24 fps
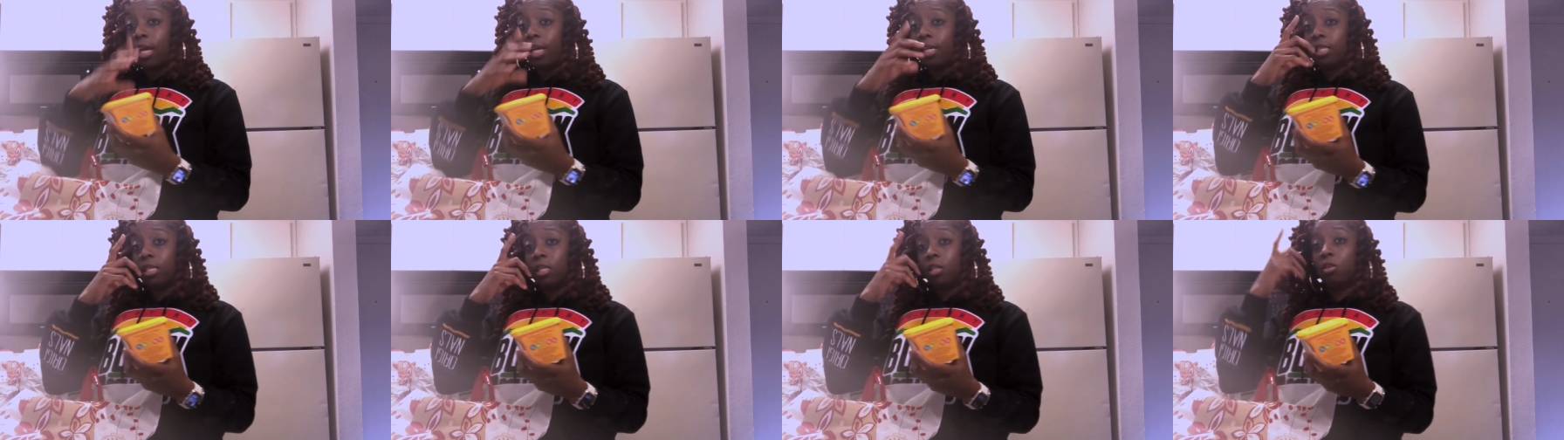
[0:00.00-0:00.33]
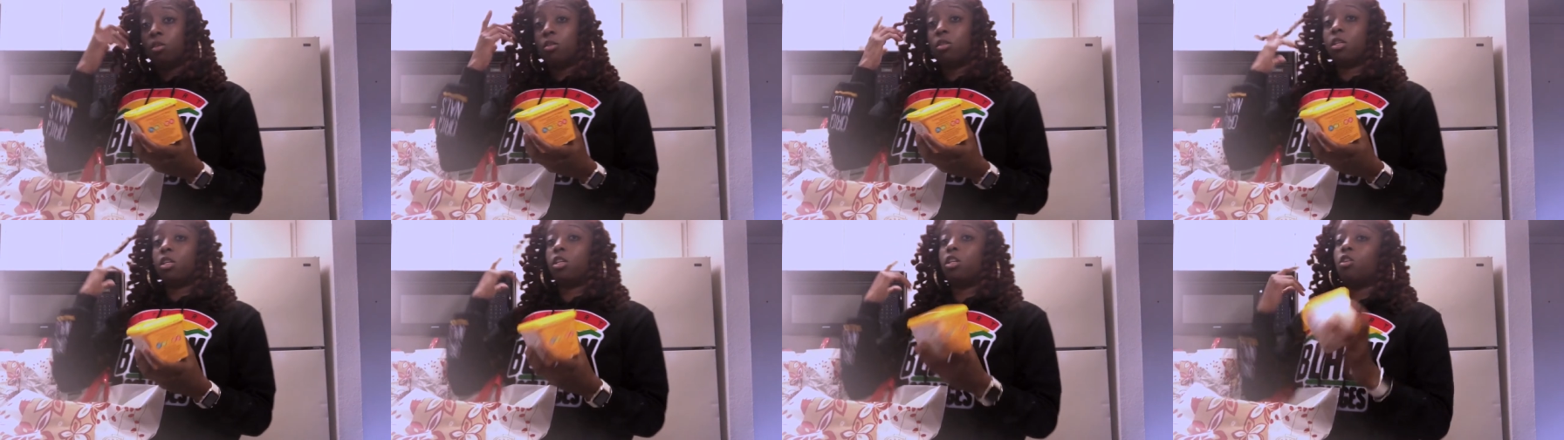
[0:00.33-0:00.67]
I said,
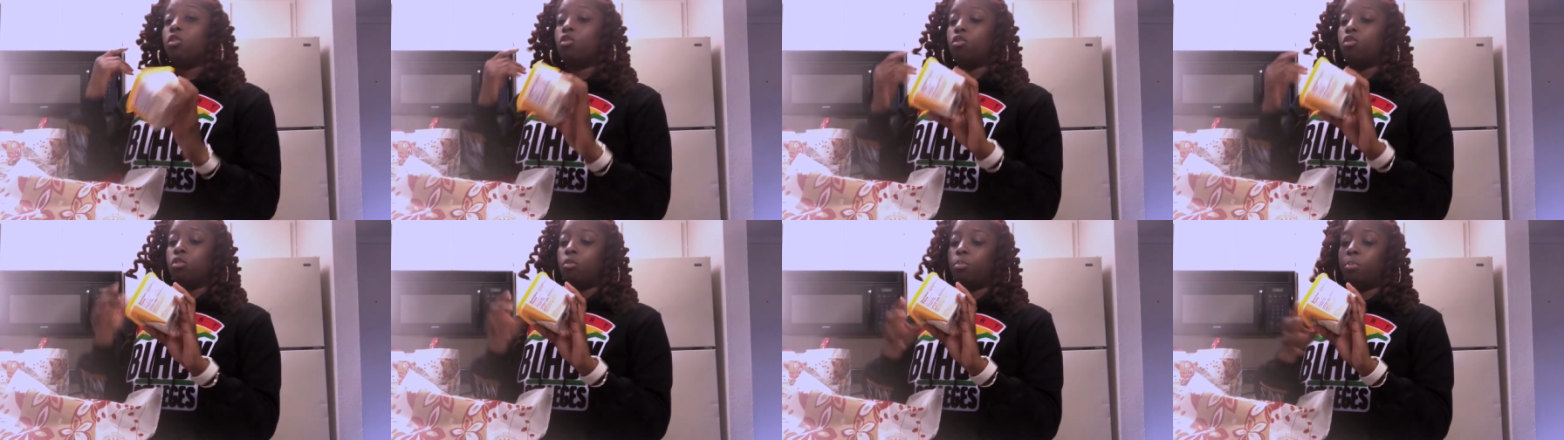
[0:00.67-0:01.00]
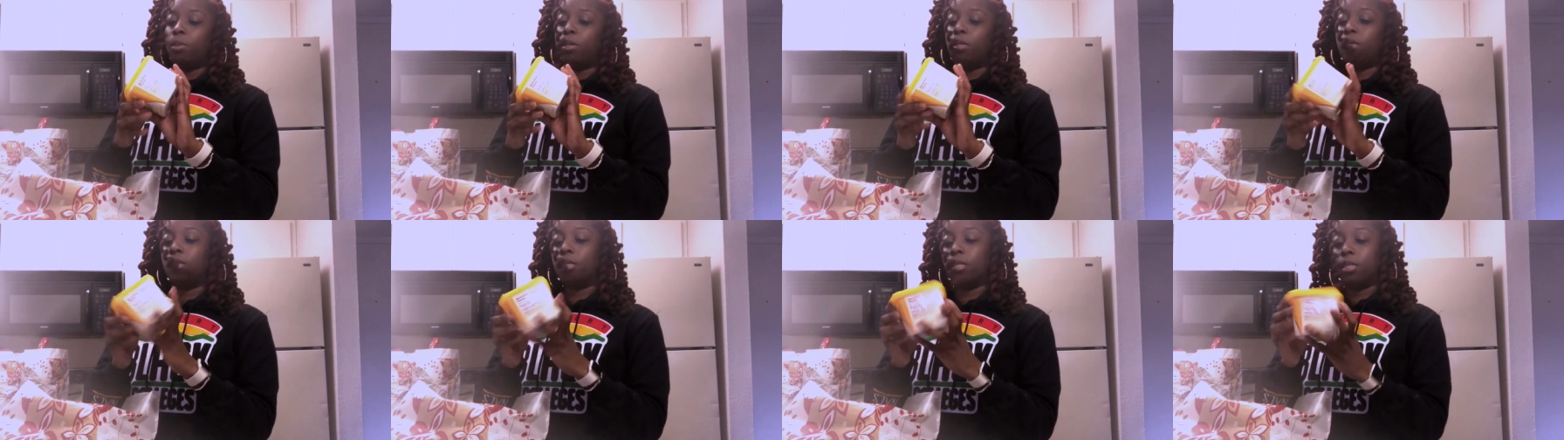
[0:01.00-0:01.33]
those are huge
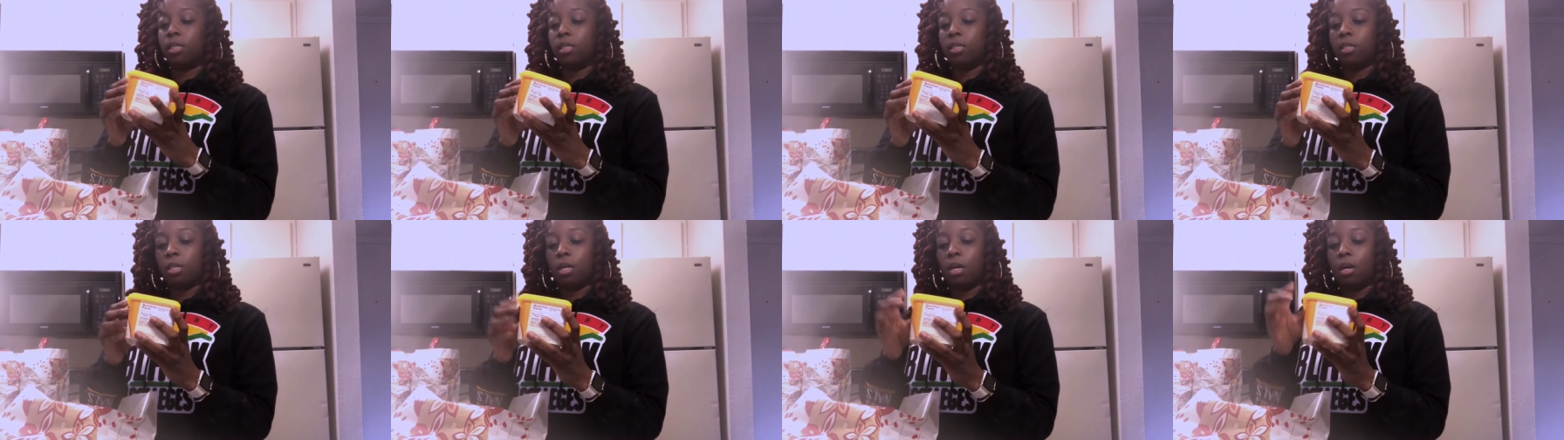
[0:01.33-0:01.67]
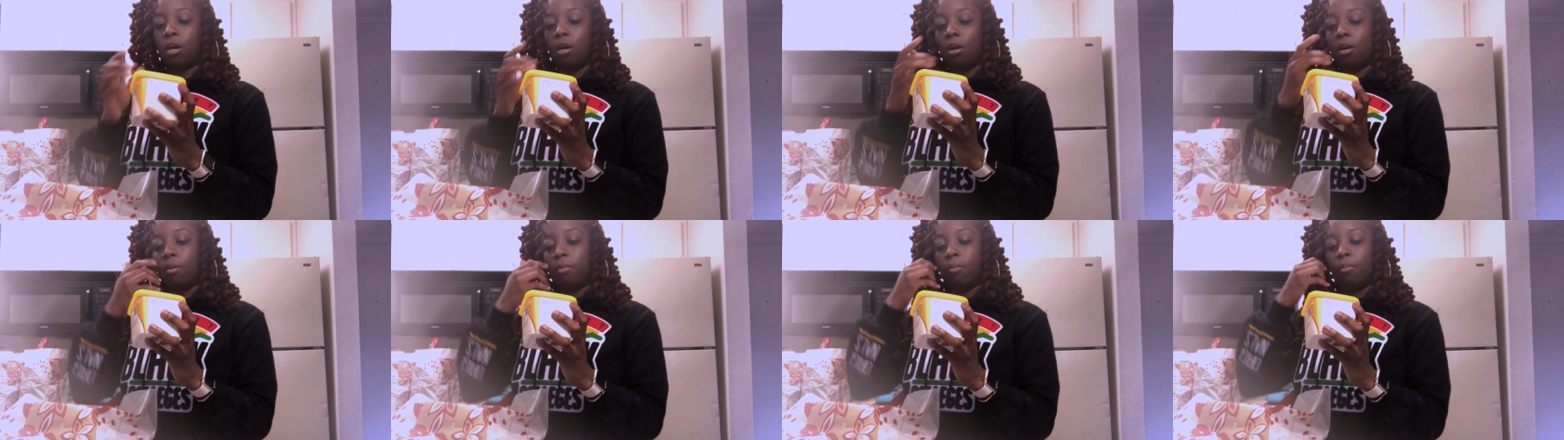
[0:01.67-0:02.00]
pieces.
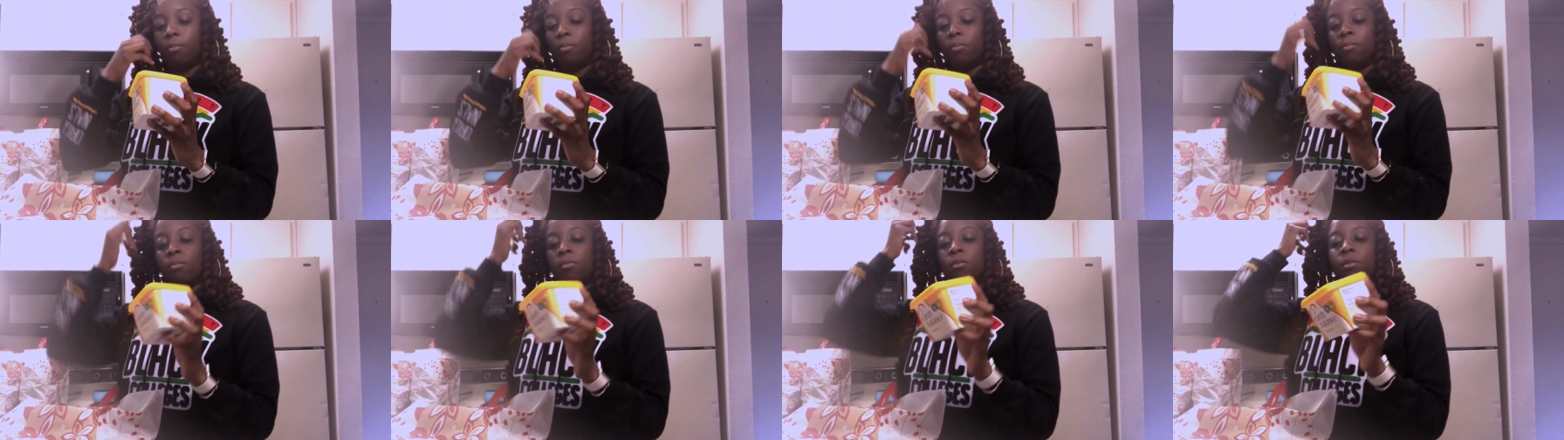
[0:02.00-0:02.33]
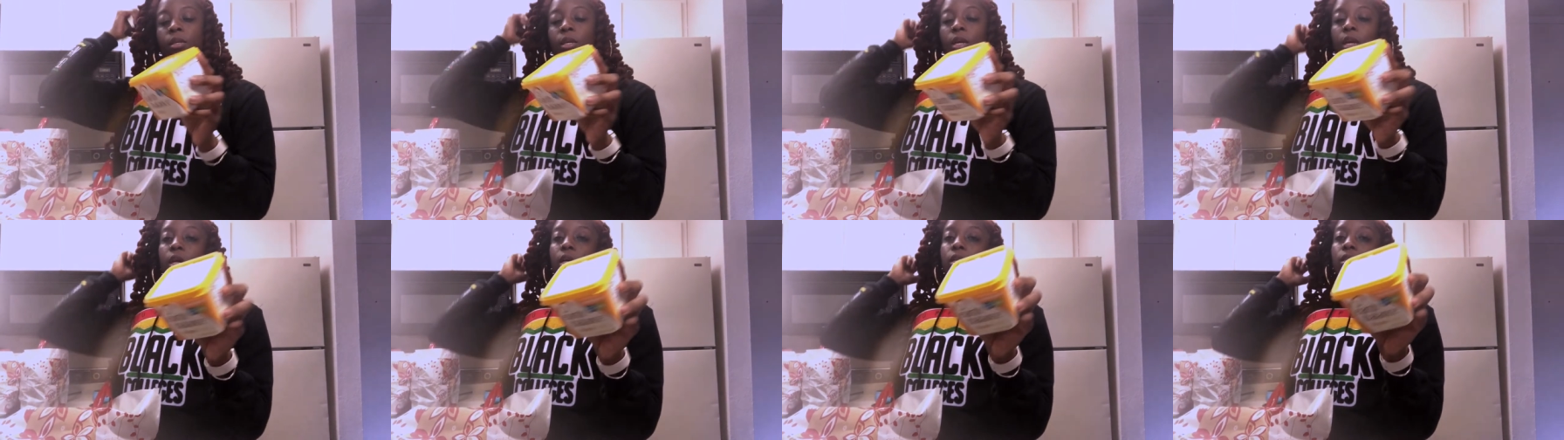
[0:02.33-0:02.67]
Um,
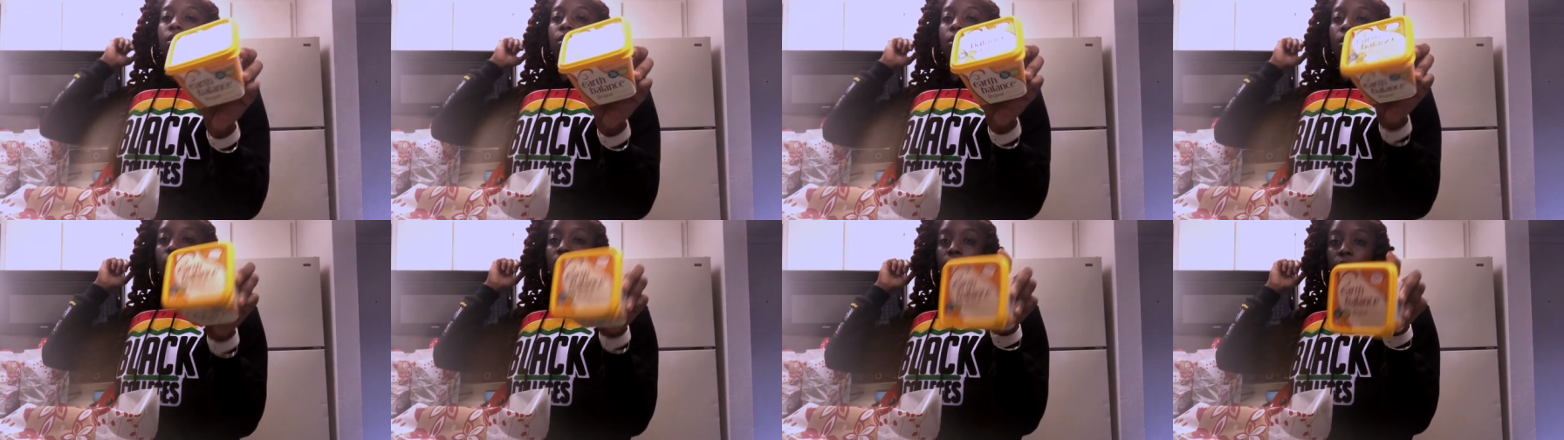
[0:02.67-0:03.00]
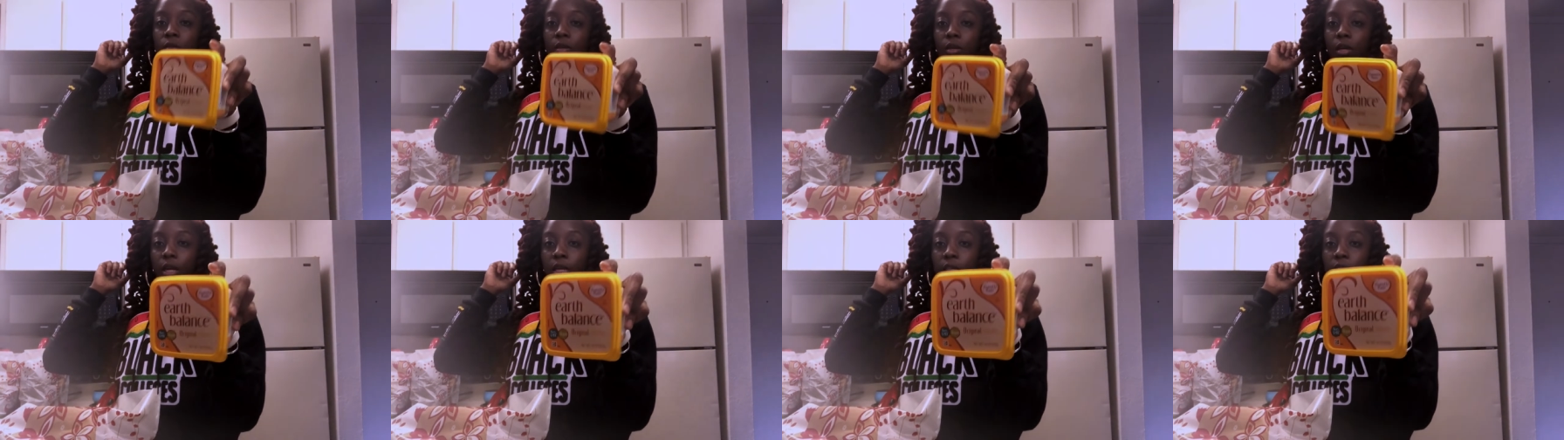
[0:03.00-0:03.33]
got, also got